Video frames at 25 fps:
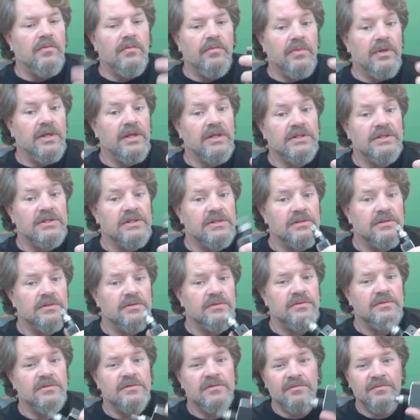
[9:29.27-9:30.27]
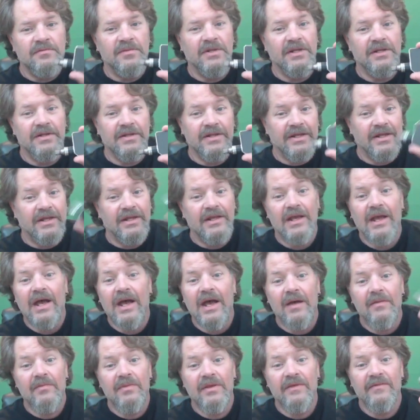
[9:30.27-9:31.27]
Peace. Me and the
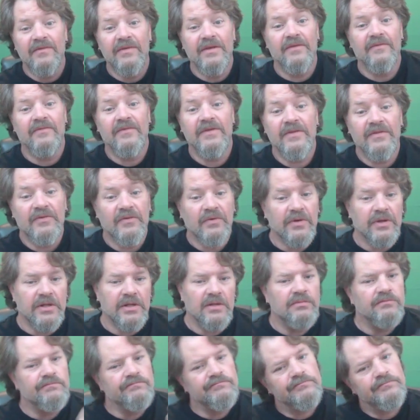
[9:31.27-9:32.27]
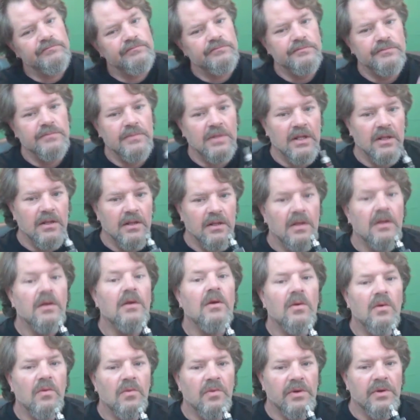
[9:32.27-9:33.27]
IPV V3,
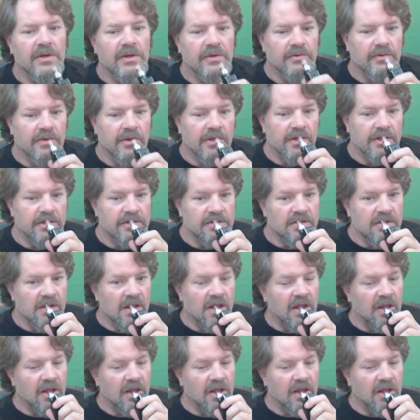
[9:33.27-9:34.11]
we're going to run.